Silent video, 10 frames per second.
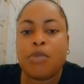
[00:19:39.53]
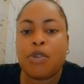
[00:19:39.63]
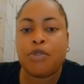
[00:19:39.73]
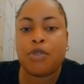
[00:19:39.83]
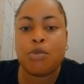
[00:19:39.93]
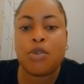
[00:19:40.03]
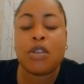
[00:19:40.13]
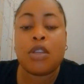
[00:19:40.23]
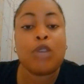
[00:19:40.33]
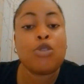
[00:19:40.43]
but for
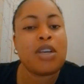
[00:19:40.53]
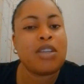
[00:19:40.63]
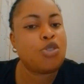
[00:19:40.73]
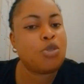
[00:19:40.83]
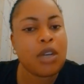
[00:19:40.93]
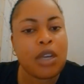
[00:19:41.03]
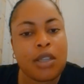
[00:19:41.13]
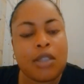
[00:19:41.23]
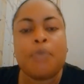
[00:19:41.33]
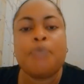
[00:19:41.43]
me, you can try it.